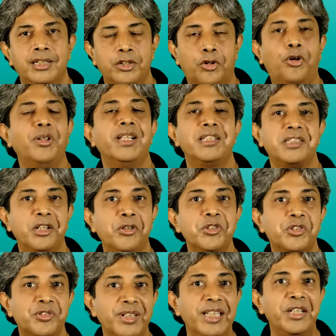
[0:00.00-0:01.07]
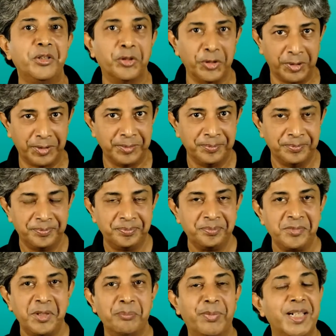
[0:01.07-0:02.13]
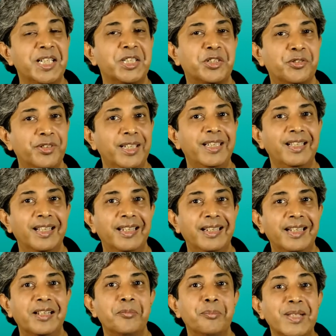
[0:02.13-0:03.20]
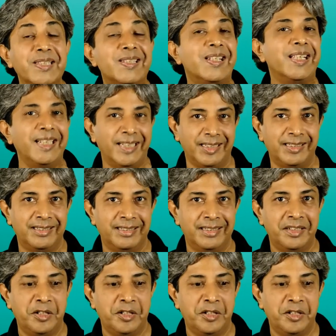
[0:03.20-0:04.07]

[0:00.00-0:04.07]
Now, all that sounds really good, but it's really a little misleading